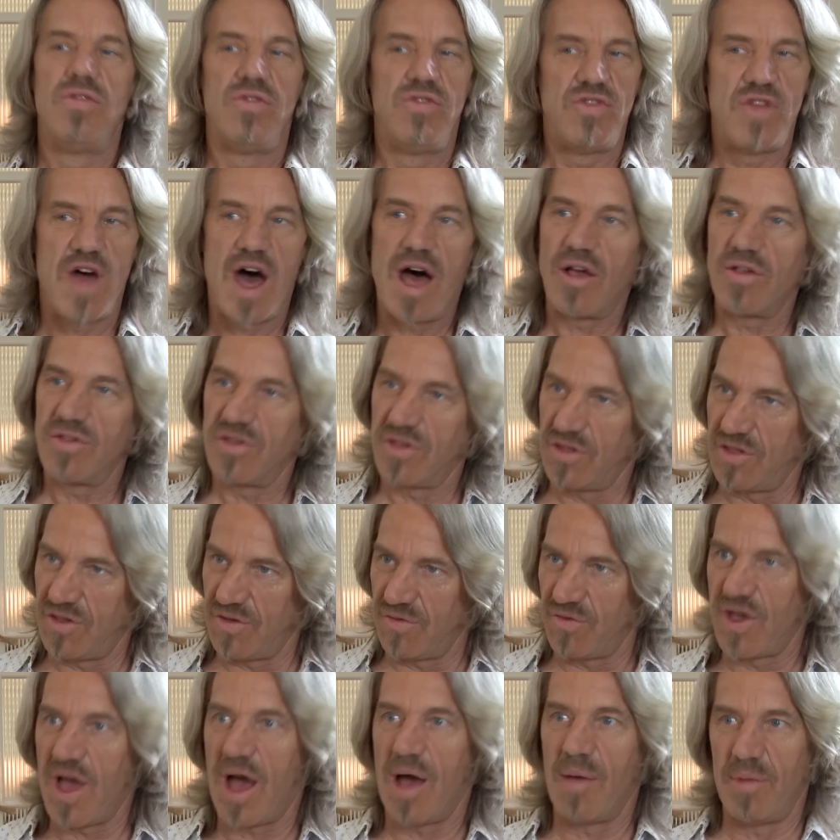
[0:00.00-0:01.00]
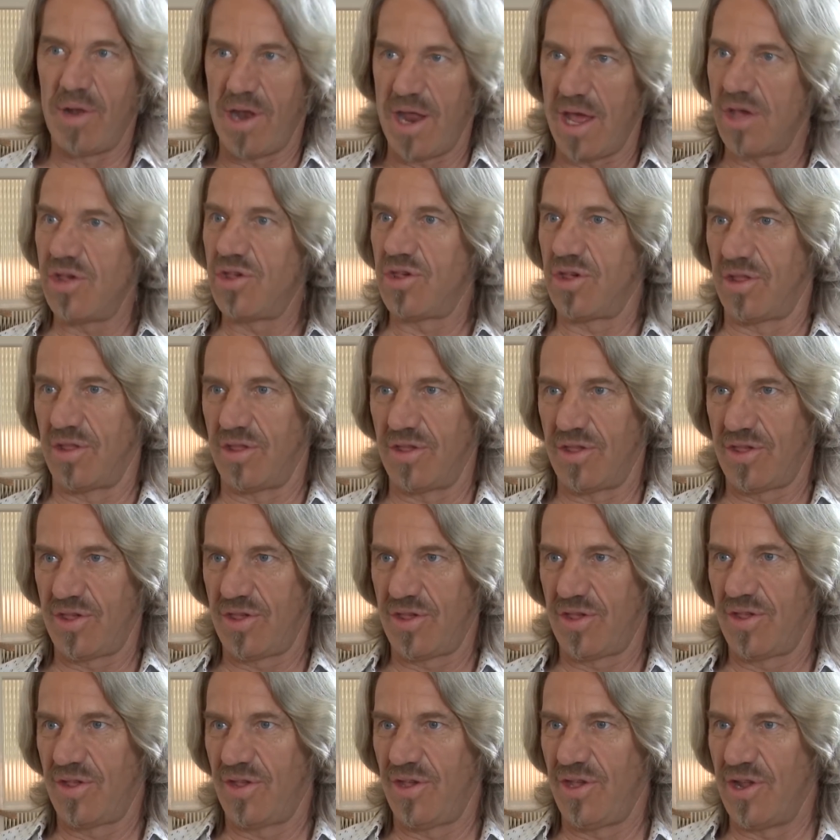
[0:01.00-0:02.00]
thousands of combinations,
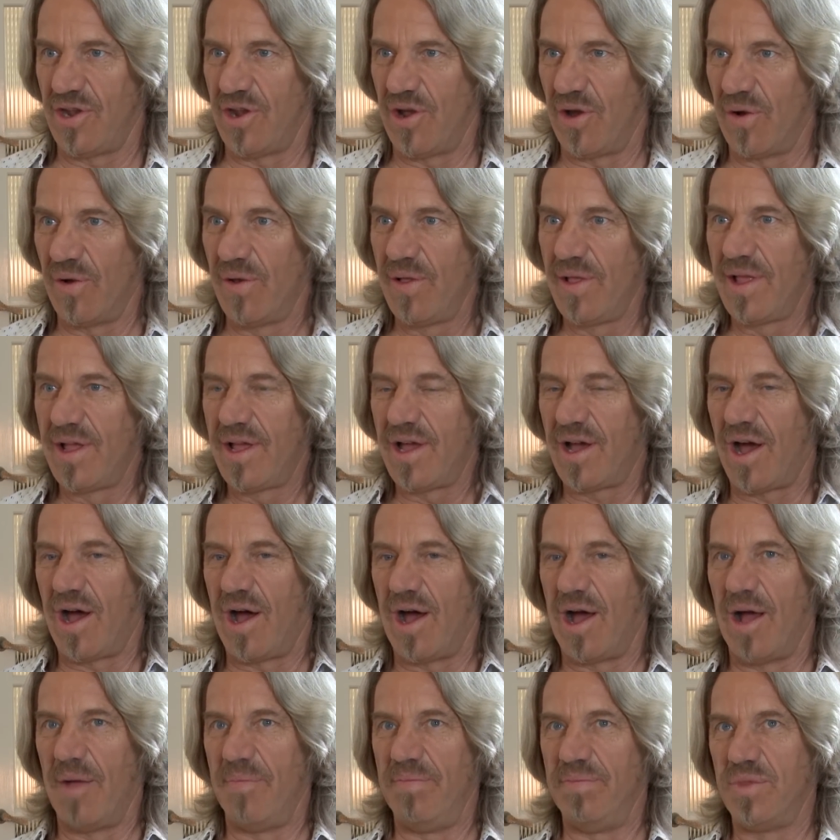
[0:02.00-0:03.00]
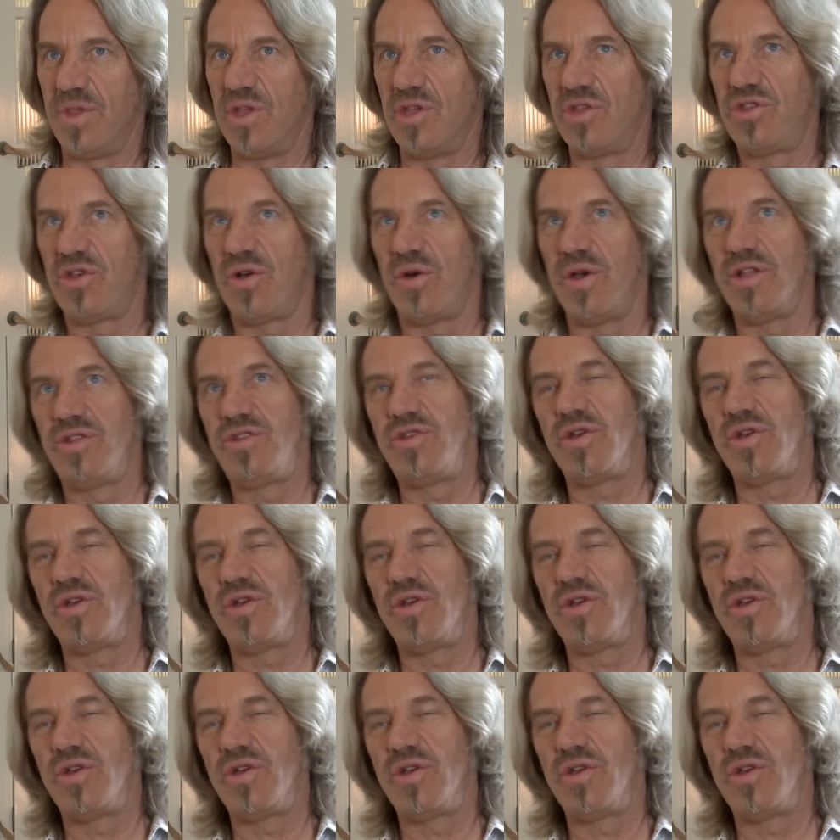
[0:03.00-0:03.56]
mm. you know. Um, so it